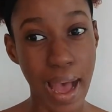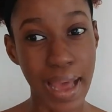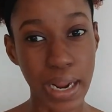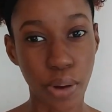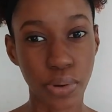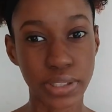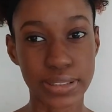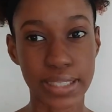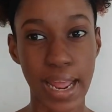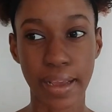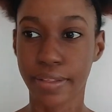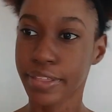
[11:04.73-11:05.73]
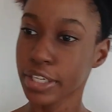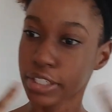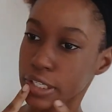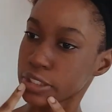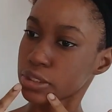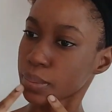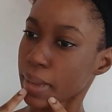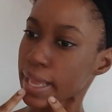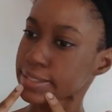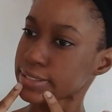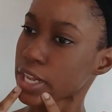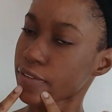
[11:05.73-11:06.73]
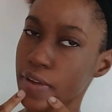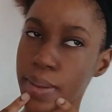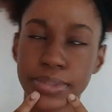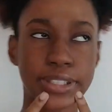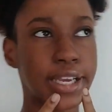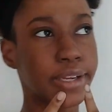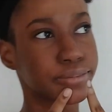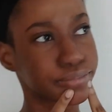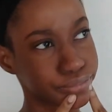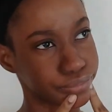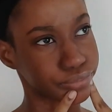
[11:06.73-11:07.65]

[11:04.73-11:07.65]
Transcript: and I was like thinking to myself, I'm saying,